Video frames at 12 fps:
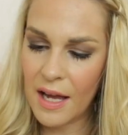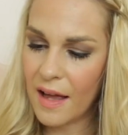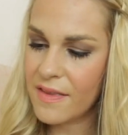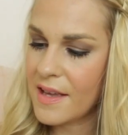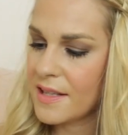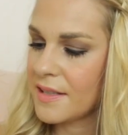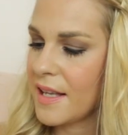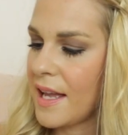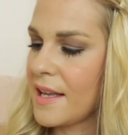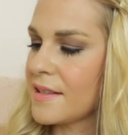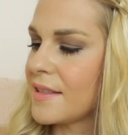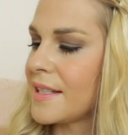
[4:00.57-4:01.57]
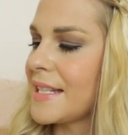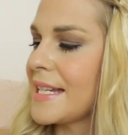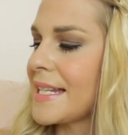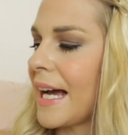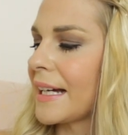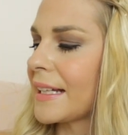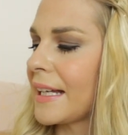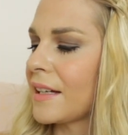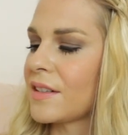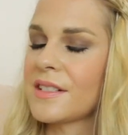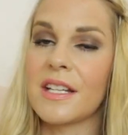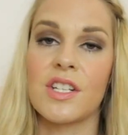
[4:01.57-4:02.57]
and this is the Detangling
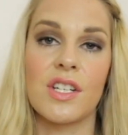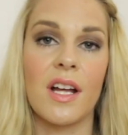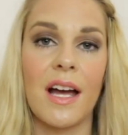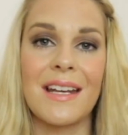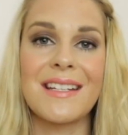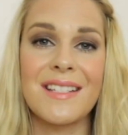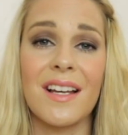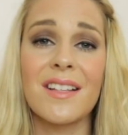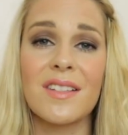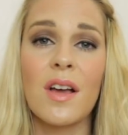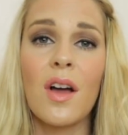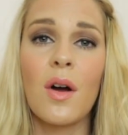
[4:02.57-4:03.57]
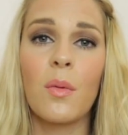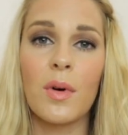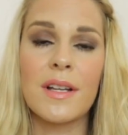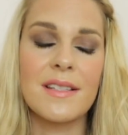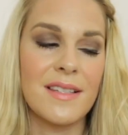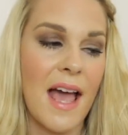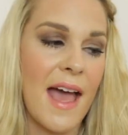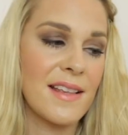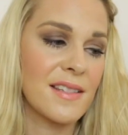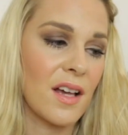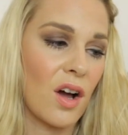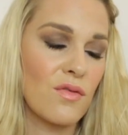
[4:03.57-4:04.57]
Conditioner, and it does what it says.